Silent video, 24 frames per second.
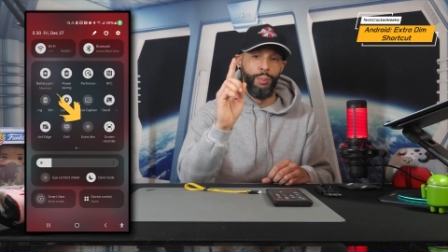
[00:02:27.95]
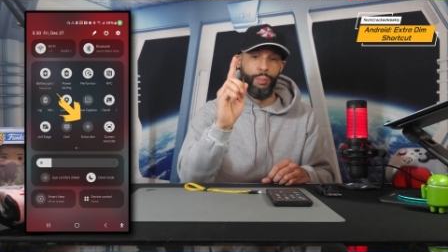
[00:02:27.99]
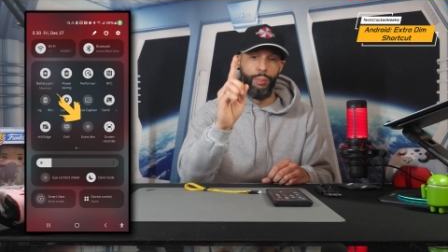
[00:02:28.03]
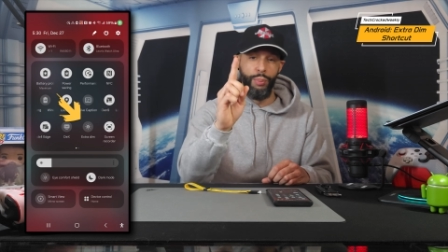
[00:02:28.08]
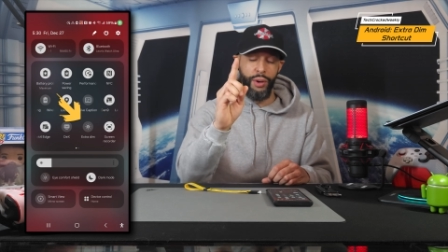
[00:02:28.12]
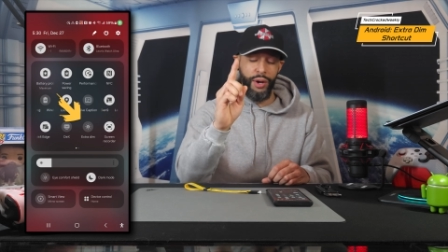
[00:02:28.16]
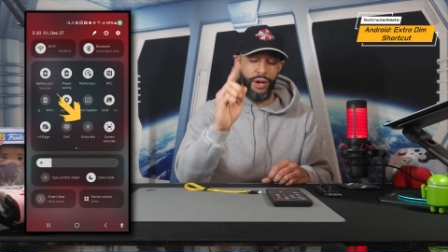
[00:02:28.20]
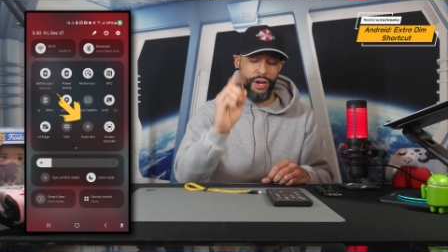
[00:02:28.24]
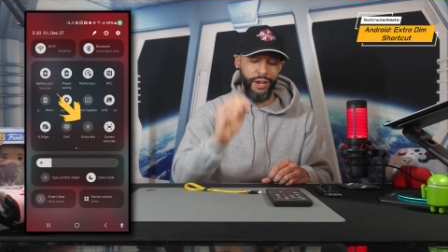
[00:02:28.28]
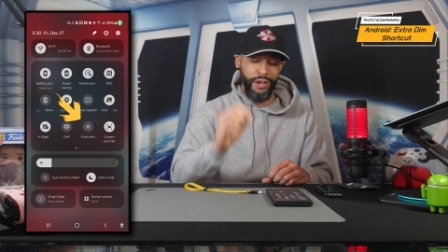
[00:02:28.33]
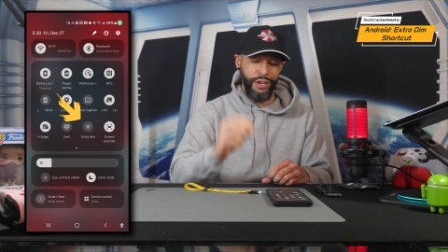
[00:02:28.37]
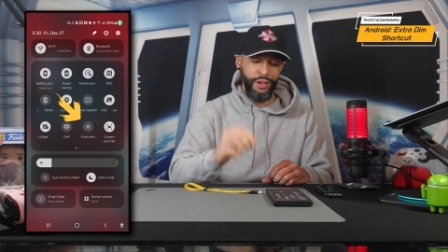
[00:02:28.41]

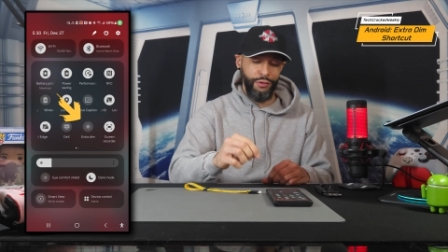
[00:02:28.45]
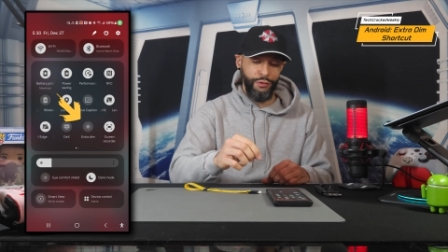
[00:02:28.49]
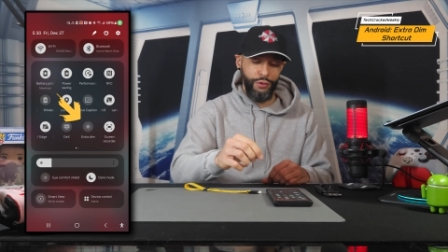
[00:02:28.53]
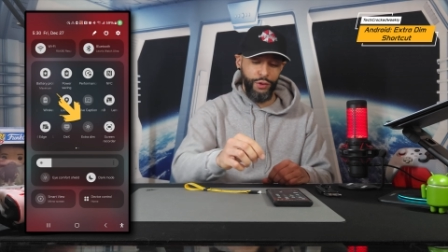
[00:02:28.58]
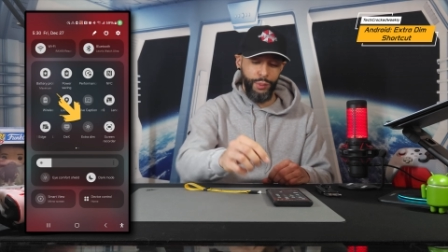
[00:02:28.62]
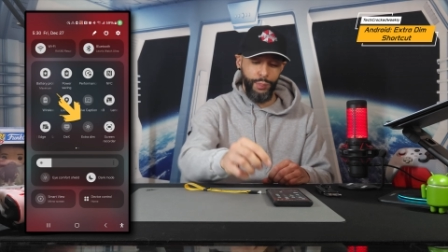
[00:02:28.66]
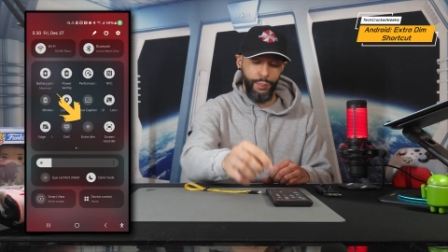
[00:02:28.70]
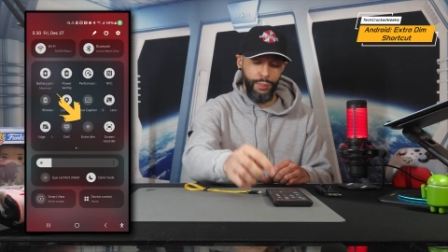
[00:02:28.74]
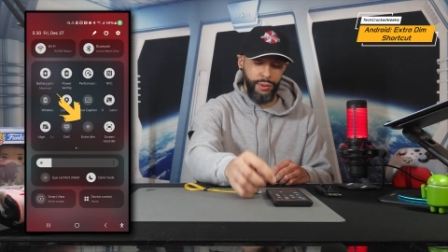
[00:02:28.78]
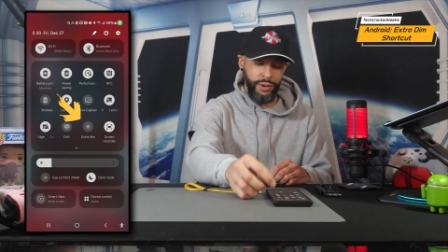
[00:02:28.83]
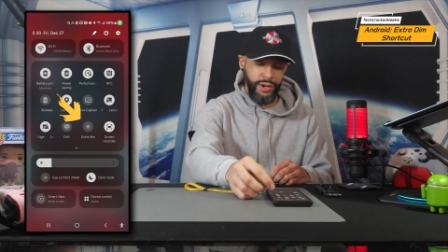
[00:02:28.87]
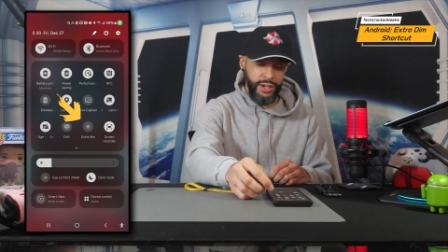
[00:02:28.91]
But if
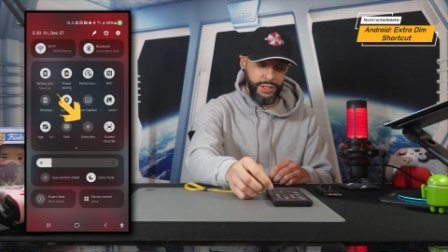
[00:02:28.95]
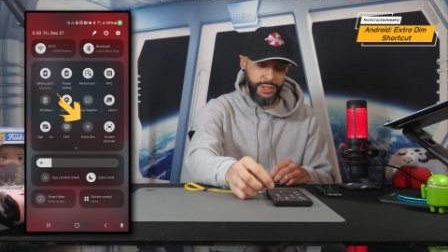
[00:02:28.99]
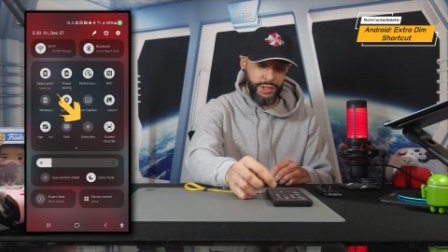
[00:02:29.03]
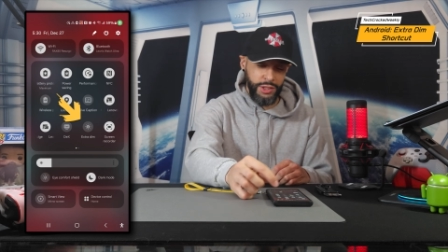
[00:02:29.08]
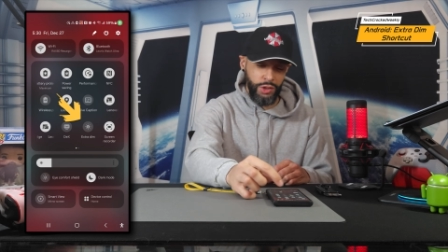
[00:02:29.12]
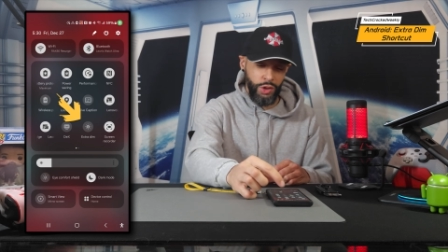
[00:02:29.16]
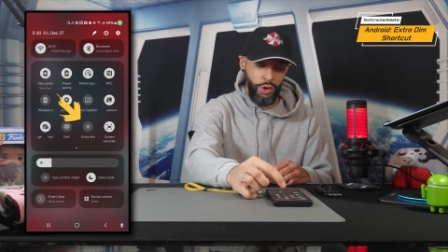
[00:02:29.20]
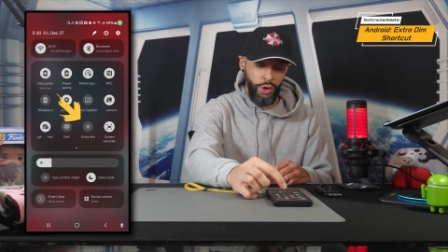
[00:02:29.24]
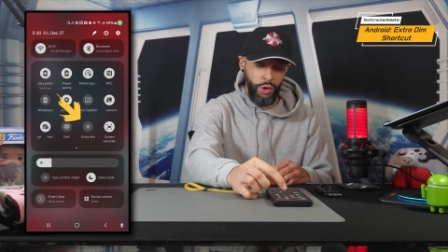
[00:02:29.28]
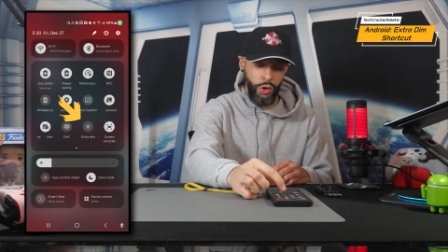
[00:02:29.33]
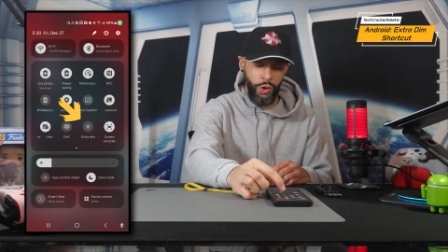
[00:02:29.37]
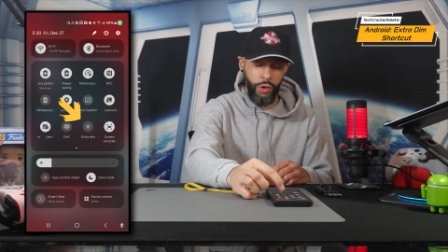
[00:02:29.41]
you press
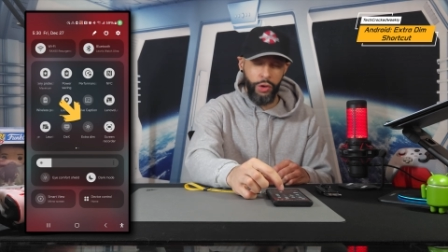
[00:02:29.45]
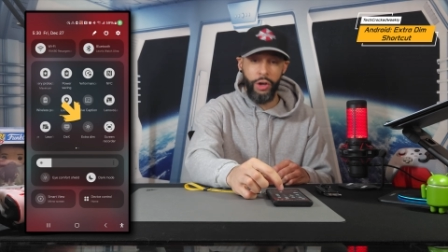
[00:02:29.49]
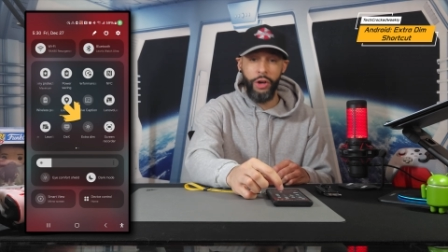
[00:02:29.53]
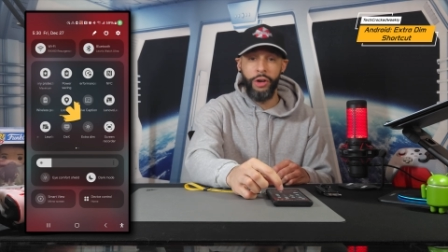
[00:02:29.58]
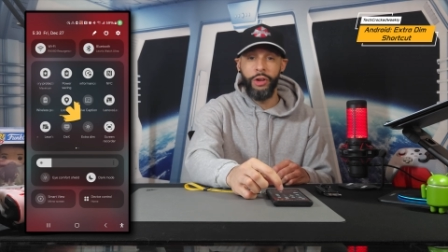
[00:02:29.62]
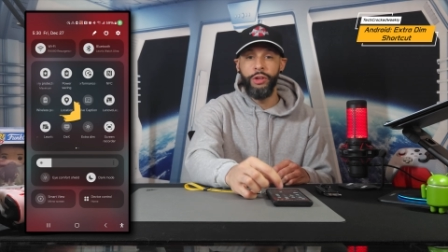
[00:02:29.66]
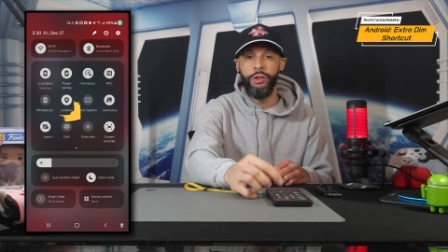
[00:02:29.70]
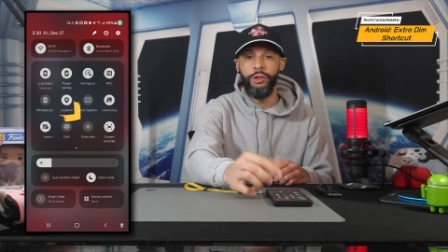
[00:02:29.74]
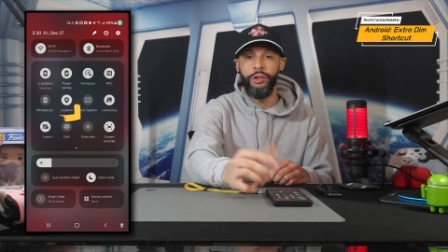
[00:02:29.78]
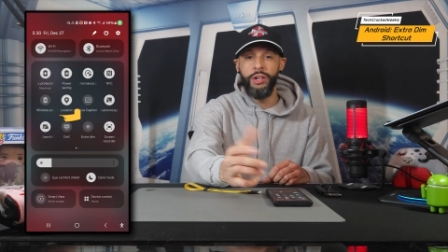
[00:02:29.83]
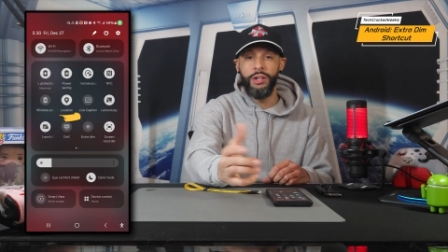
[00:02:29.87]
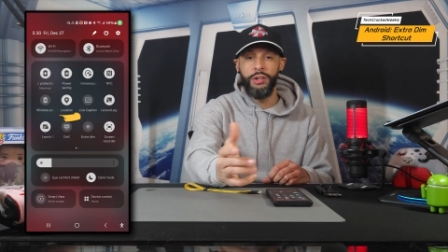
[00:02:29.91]
and hold on
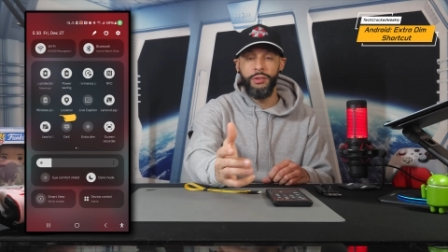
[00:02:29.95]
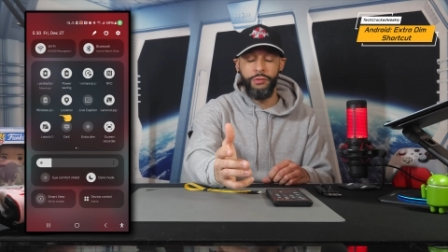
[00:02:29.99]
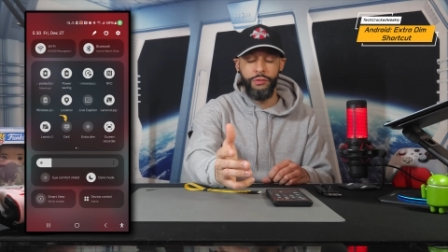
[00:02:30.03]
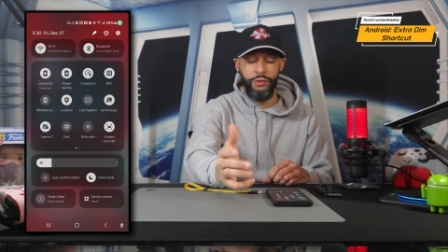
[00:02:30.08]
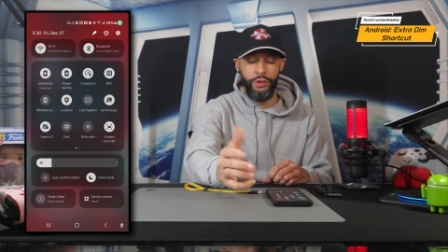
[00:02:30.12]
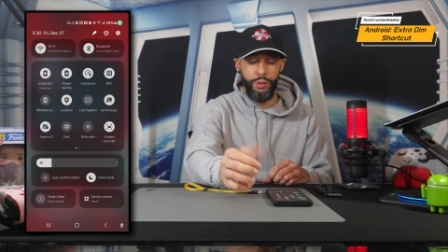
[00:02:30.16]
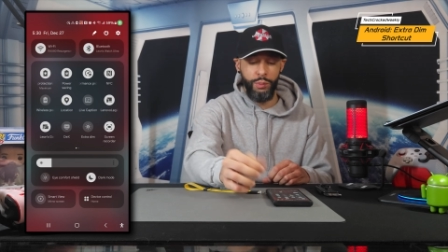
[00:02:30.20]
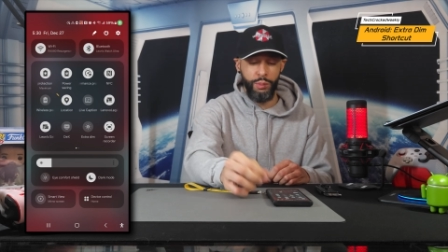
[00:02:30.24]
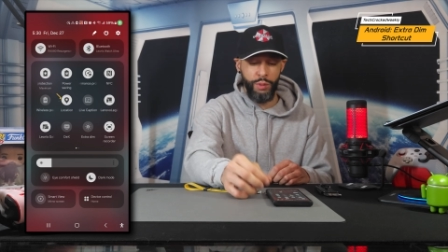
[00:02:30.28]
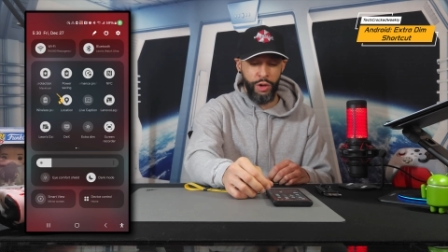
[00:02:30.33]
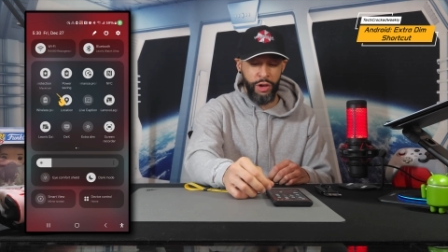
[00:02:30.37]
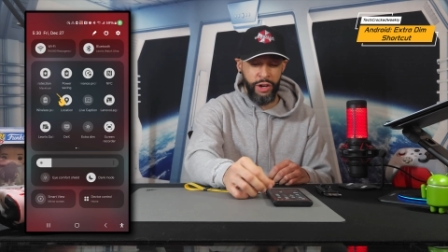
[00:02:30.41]
it, you get a
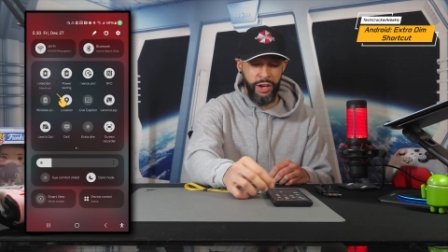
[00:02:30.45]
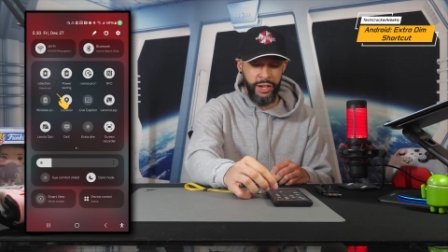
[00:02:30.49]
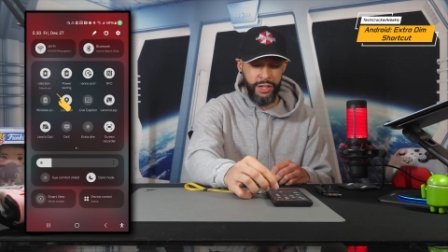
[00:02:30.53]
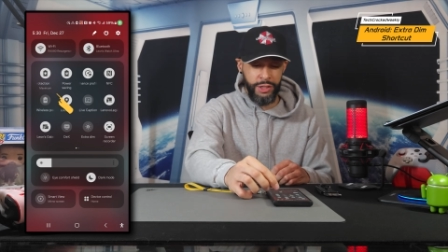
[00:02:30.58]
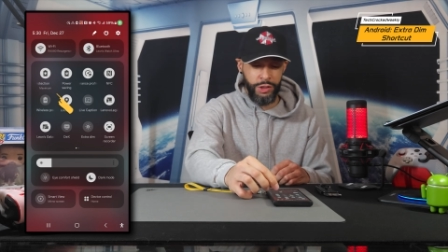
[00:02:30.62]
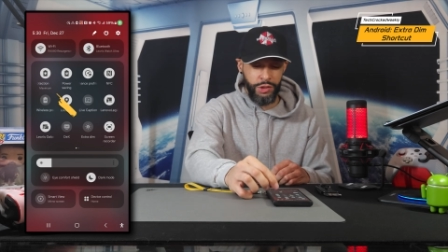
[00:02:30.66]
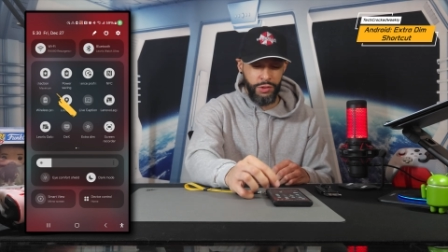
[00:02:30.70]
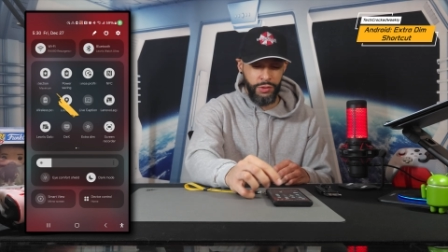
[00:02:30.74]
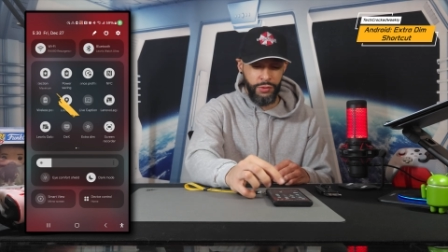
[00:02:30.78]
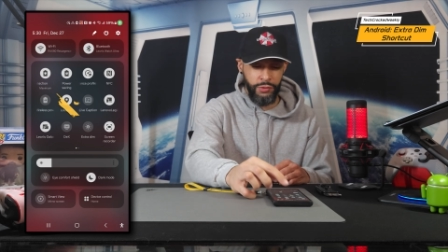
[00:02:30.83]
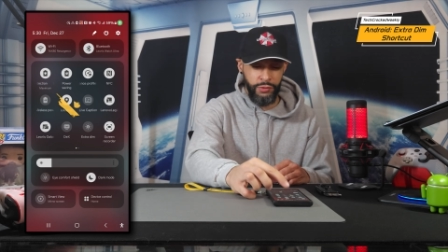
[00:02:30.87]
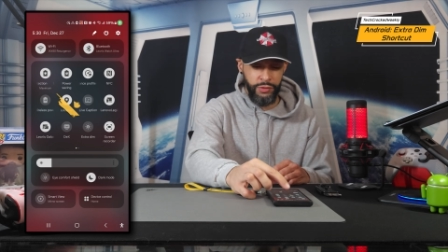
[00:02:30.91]
few more
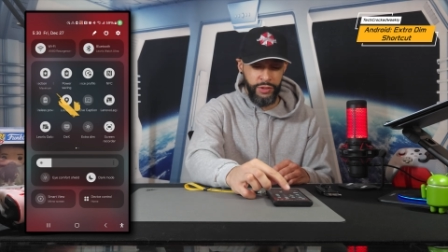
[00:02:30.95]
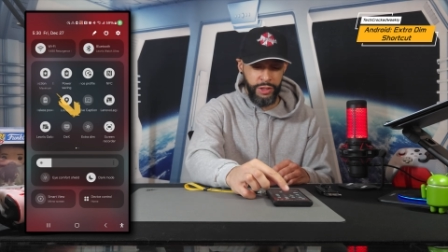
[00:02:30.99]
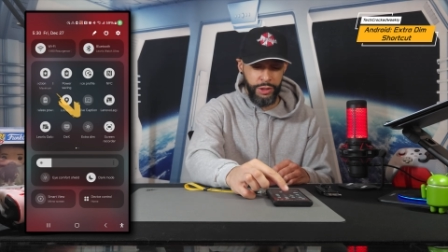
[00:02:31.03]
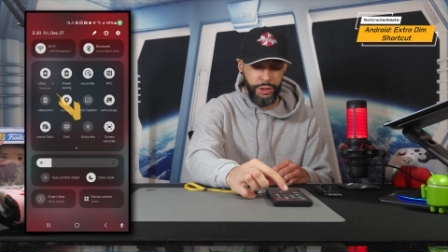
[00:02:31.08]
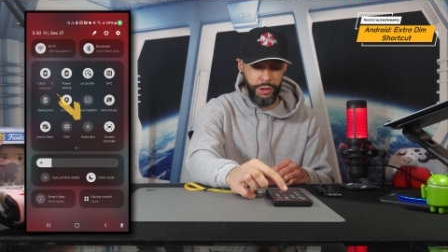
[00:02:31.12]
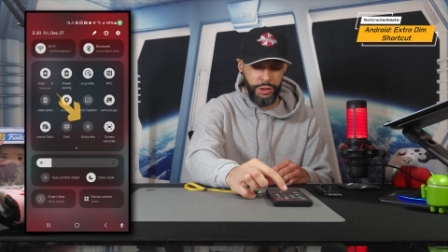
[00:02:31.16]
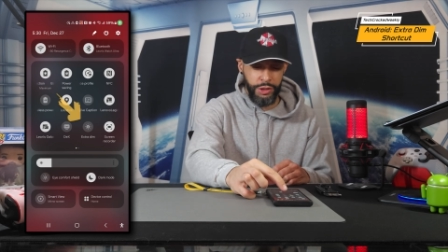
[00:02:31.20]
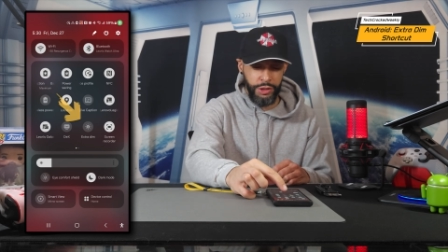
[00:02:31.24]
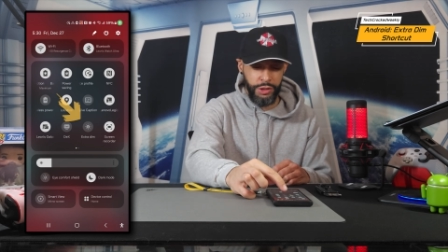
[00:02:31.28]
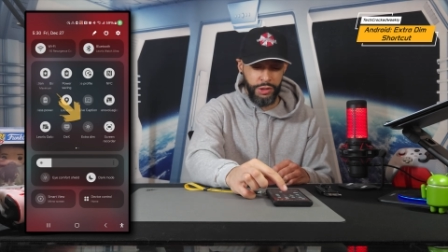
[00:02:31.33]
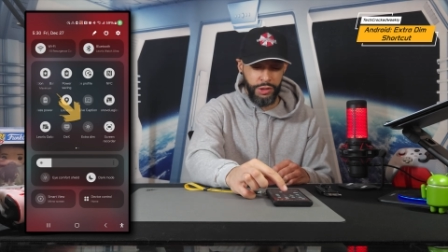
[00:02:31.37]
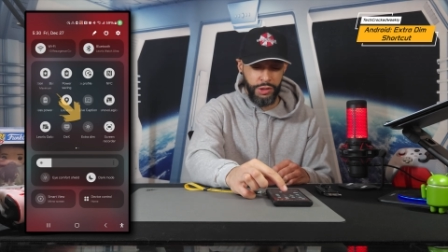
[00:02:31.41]
extra
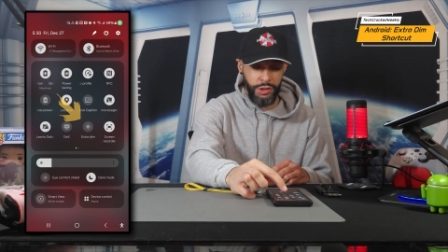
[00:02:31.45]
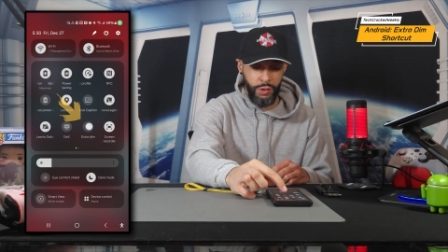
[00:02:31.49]
features.